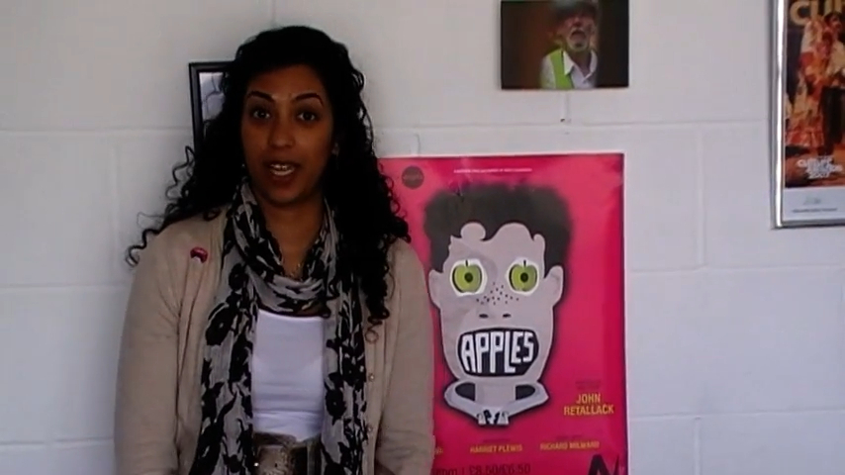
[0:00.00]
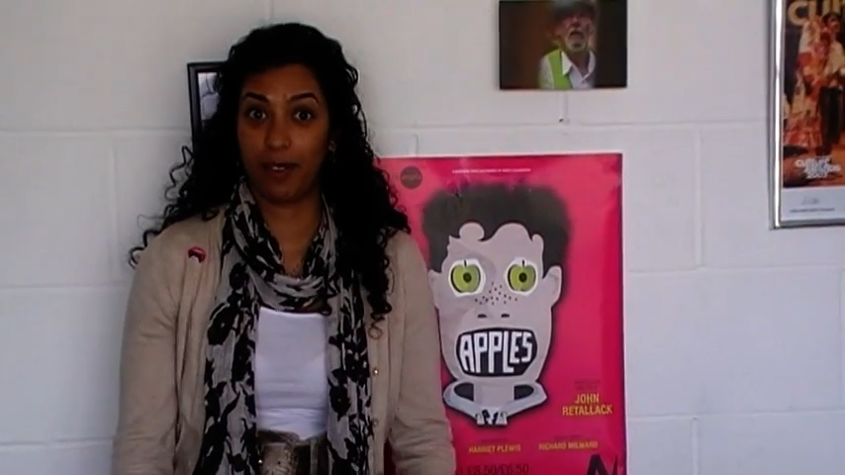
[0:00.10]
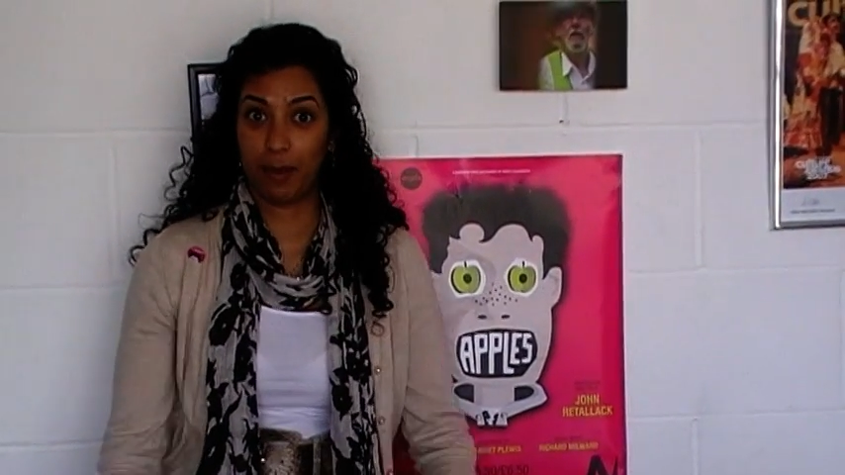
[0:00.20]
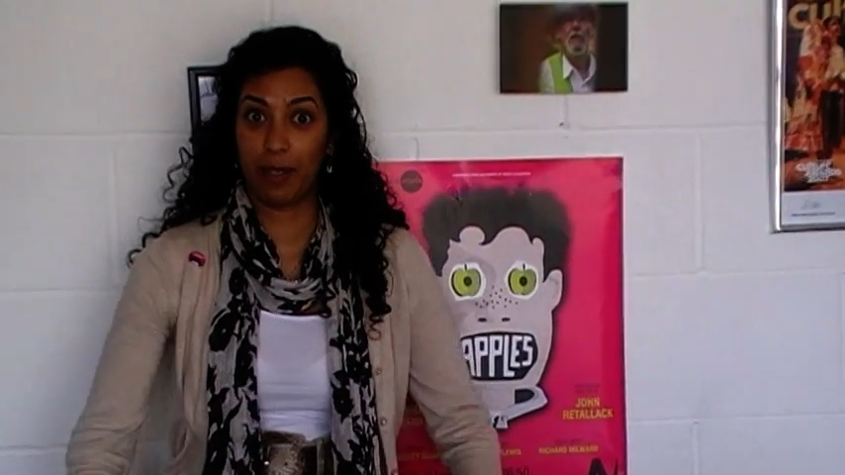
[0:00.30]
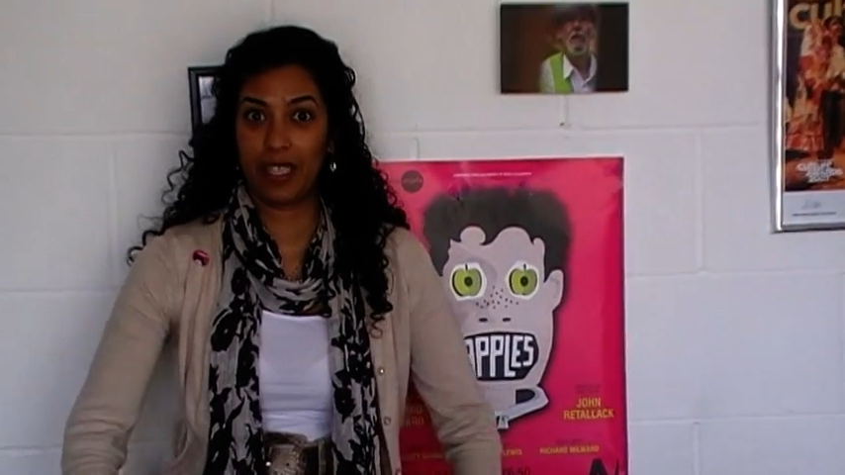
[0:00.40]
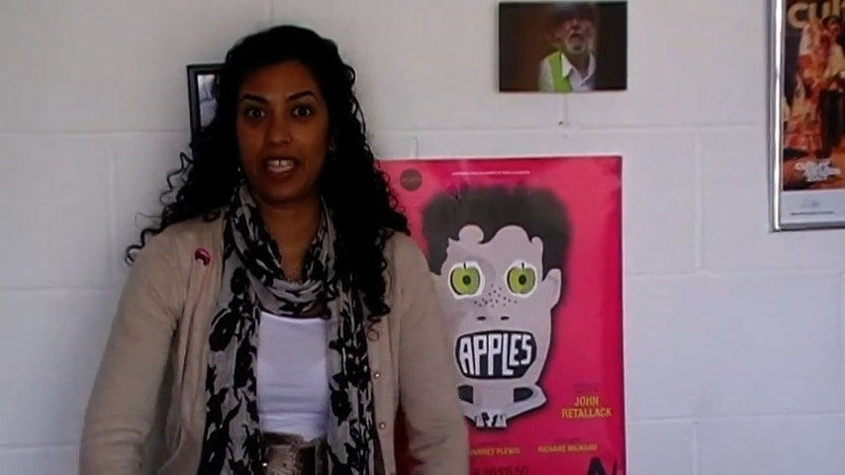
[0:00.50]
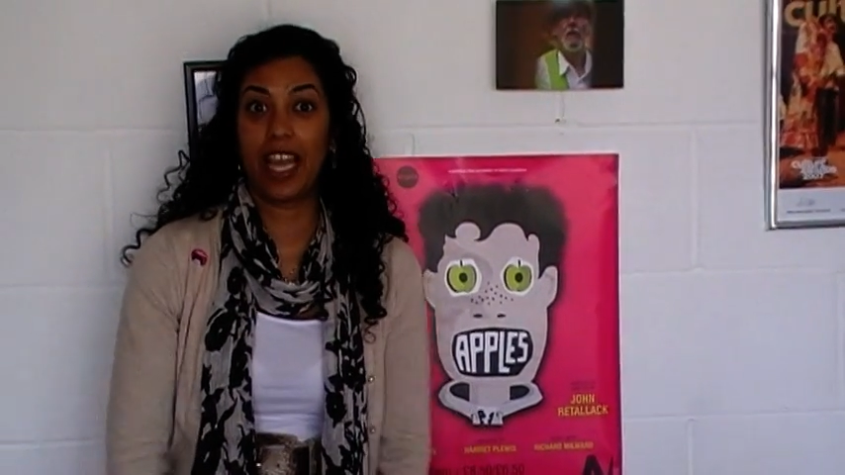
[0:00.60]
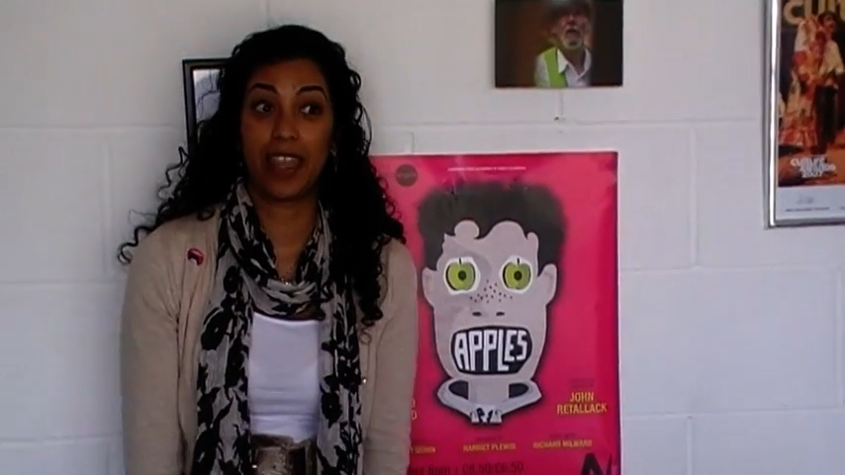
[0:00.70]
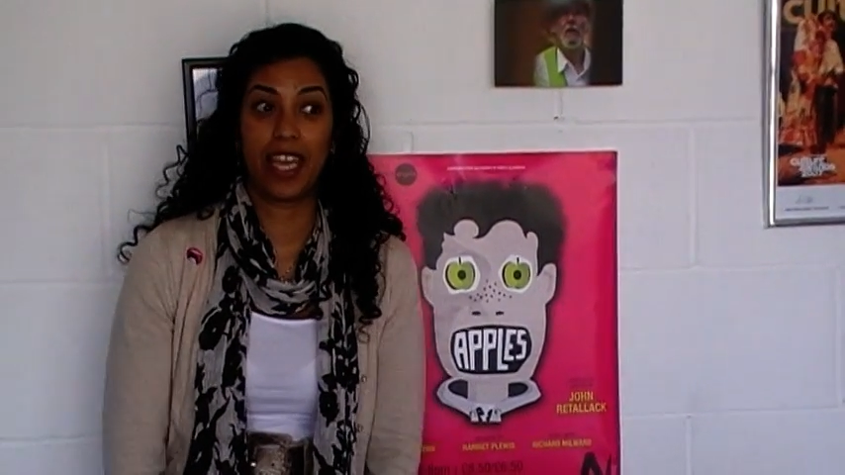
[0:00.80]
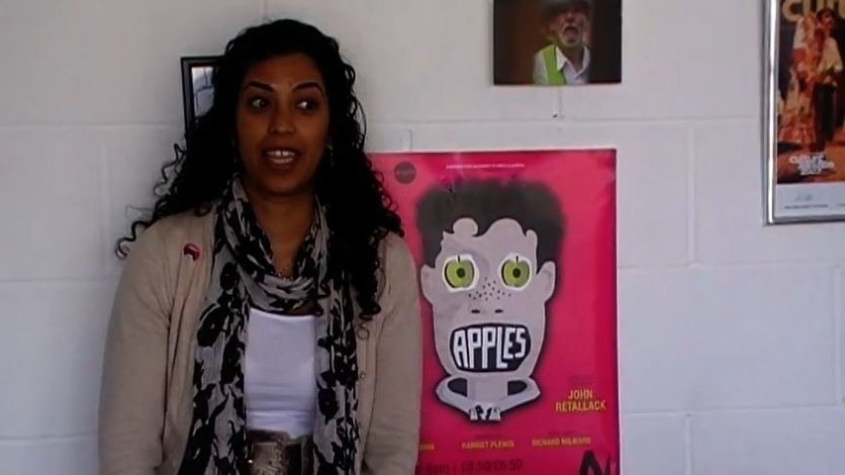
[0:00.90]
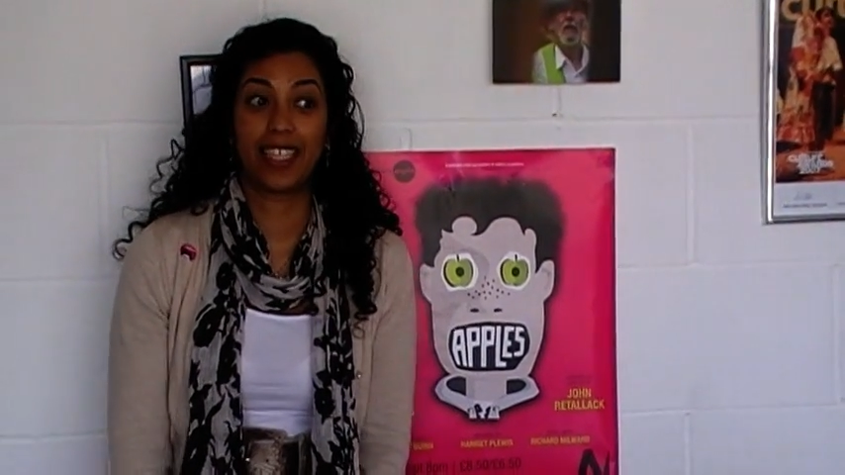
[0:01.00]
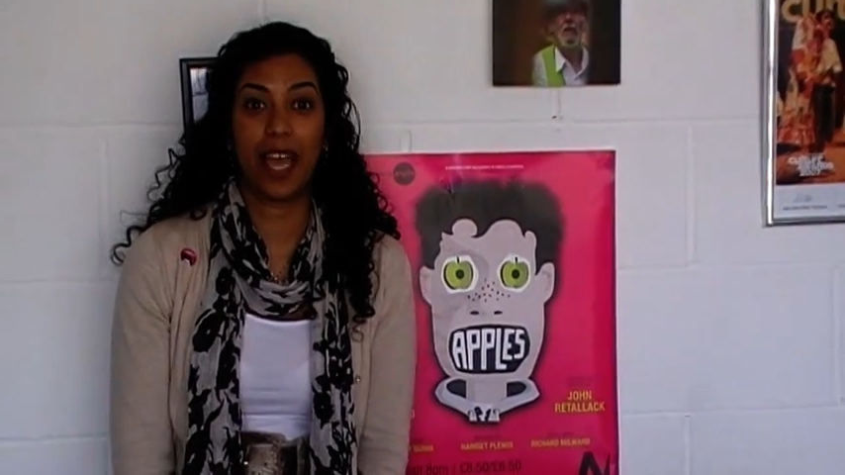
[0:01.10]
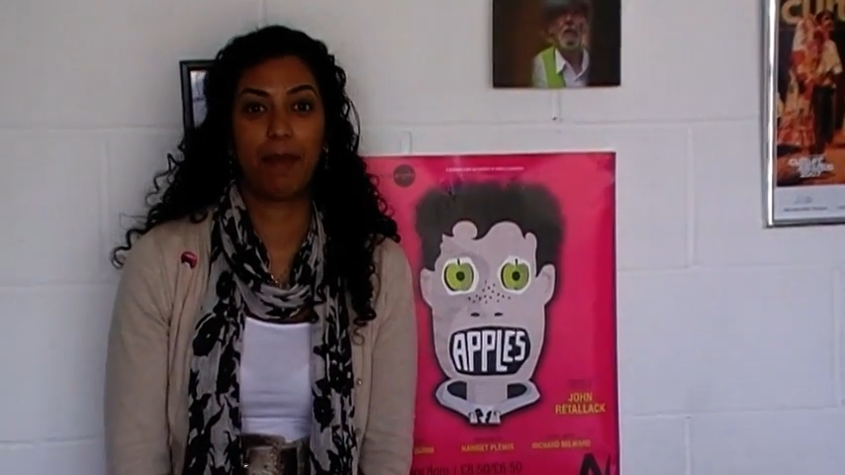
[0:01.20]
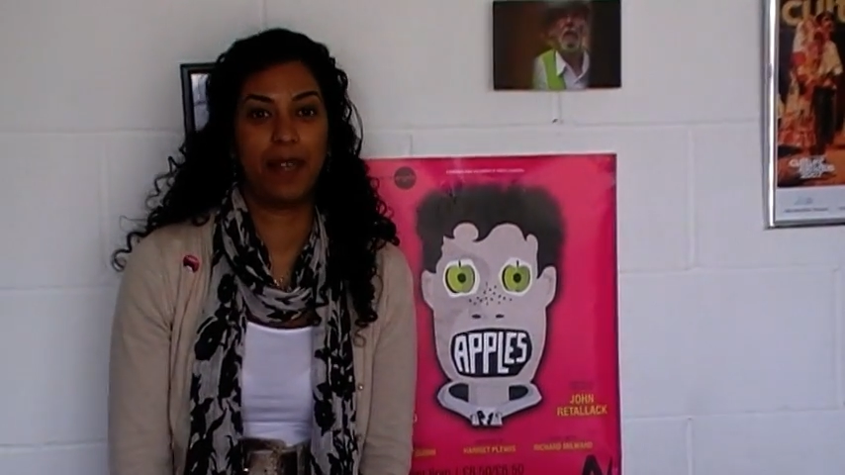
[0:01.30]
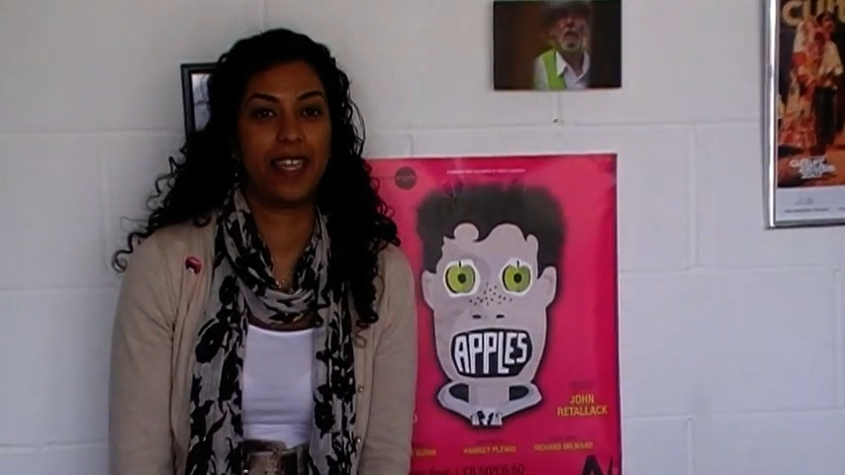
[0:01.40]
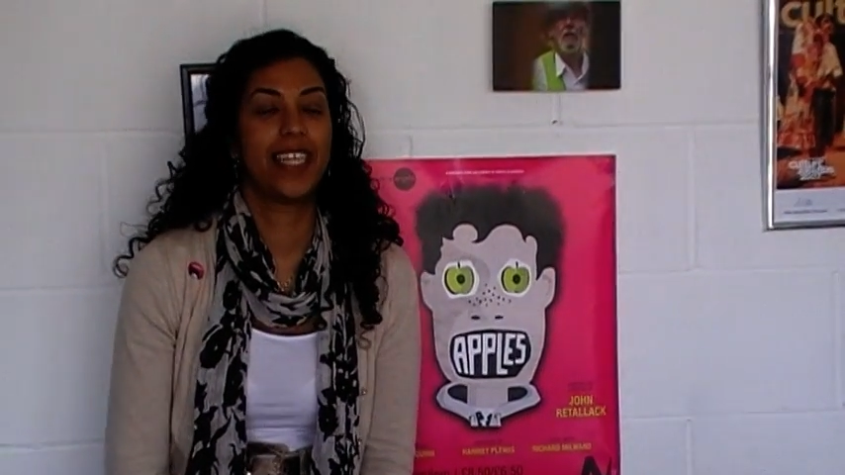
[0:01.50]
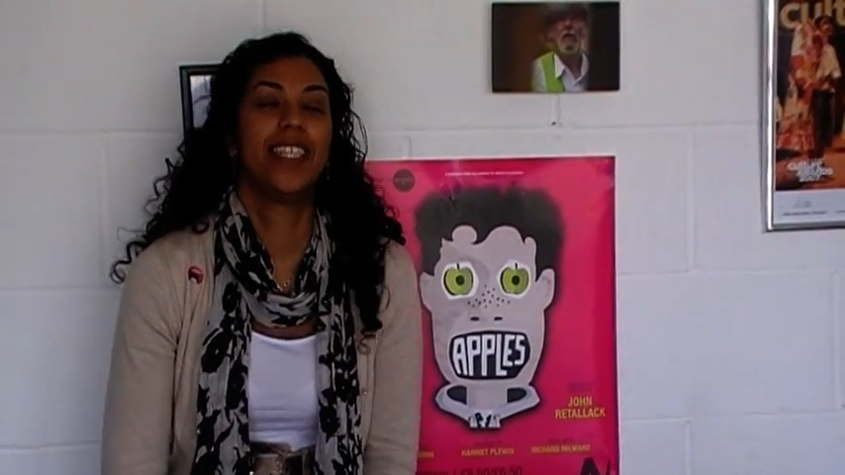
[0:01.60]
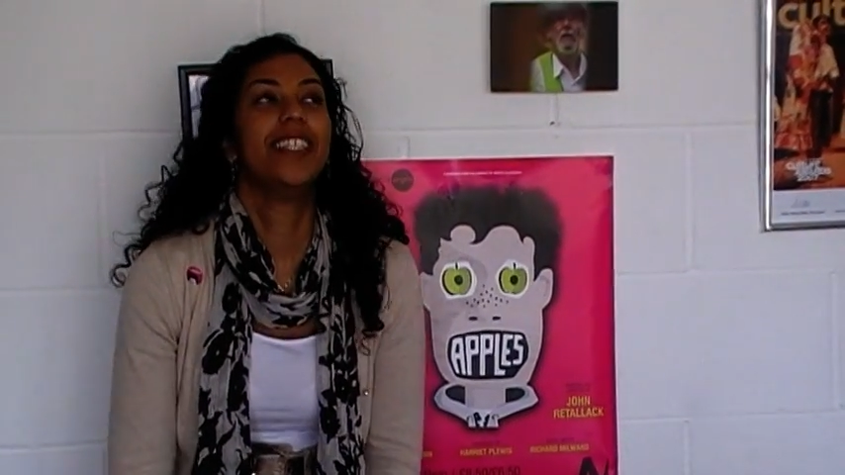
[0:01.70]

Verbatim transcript: it was the most exciting thing that's happened